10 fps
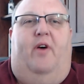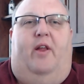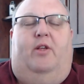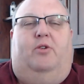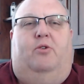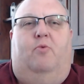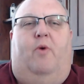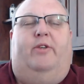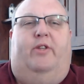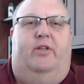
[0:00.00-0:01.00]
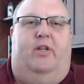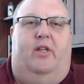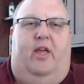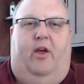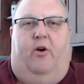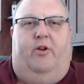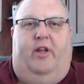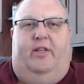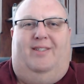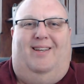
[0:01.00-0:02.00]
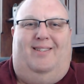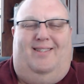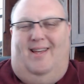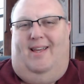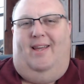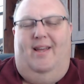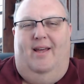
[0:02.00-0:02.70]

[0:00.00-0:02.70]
at his new residence at the ERDCC